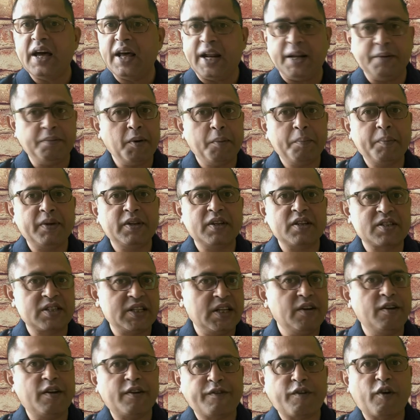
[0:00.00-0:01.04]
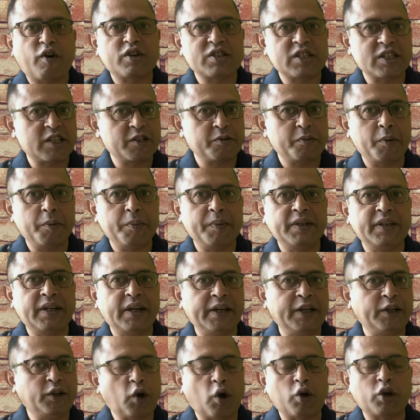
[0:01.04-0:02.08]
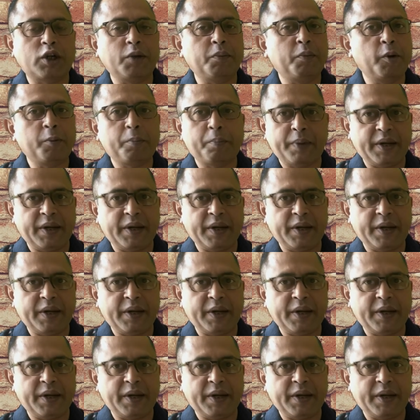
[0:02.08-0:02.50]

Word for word: Remember the Silver Fox experiment that I talked about